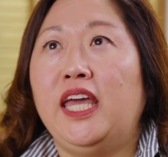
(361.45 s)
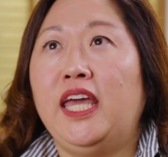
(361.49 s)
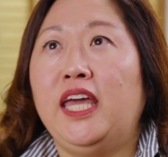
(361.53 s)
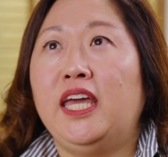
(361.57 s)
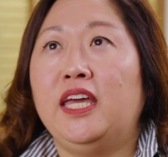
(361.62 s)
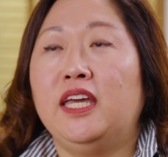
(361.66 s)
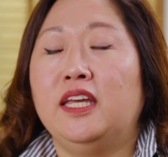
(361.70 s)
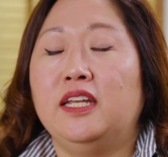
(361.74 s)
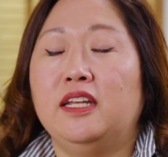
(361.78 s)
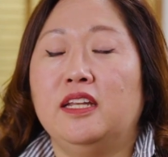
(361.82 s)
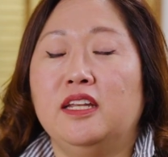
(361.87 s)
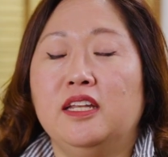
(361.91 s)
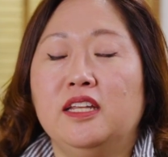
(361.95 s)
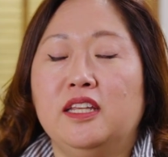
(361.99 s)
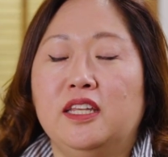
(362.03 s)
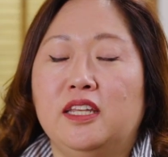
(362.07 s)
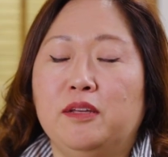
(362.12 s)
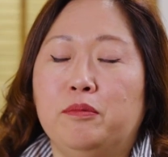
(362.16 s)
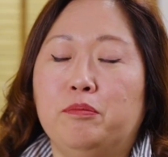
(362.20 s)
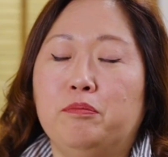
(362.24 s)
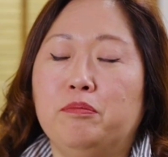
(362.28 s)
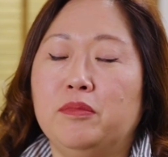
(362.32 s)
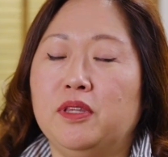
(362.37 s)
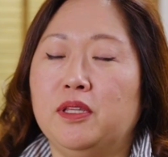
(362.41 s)

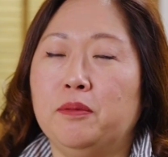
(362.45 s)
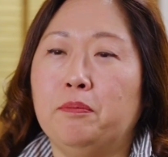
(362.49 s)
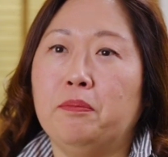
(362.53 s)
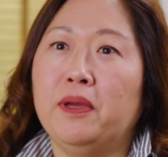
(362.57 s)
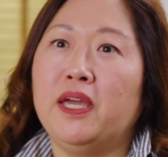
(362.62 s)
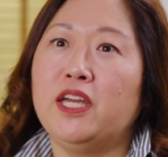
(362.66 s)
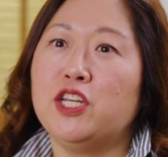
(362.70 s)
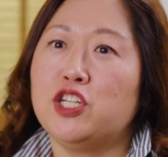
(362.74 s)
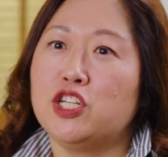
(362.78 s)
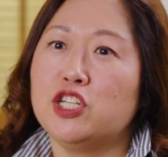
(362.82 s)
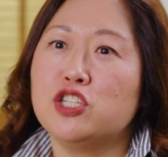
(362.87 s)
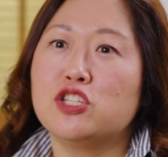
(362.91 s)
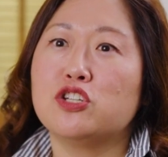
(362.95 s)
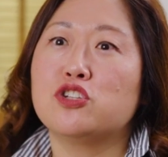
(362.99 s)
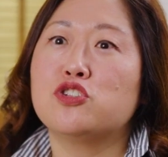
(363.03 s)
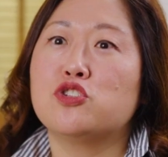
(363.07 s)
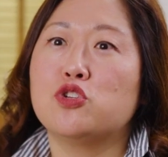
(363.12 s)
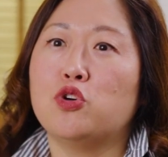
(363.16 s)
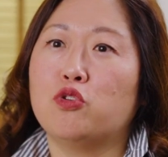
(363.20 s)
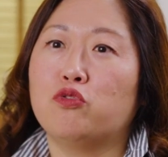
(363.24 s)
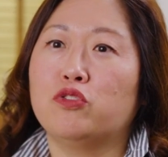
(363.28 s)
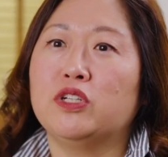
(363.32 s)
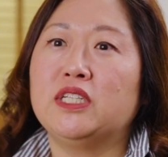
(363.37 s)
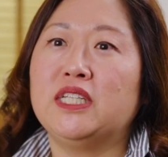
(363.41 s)
the patients are
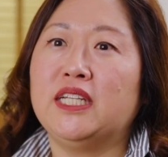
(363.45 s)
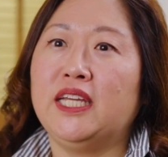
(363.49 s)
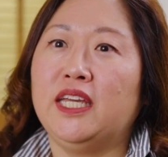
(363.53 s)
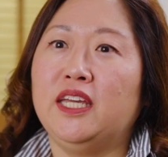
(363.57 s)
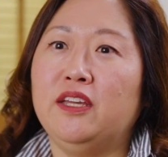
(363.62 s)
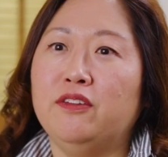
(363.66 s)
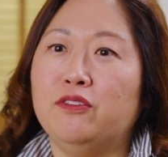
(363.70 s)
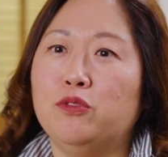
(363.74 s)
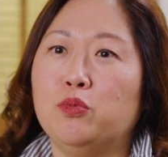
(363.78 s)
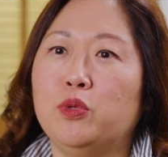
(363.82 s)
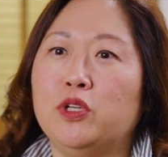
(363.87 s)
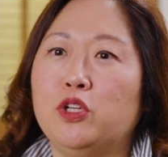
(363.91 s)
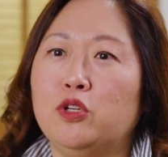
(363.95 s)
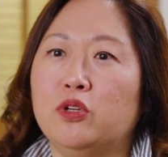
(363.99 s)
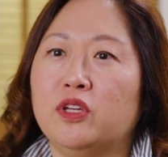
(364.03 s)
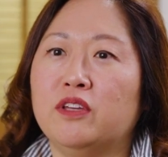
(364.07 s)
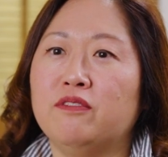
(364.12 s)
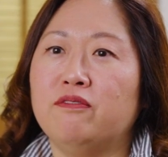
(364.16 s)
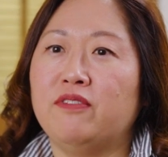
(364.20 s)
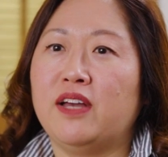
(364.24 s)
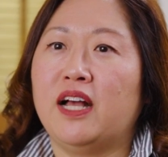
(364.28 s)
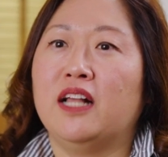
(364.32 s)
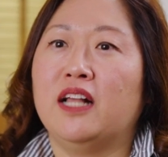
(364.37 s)
so relieved when you can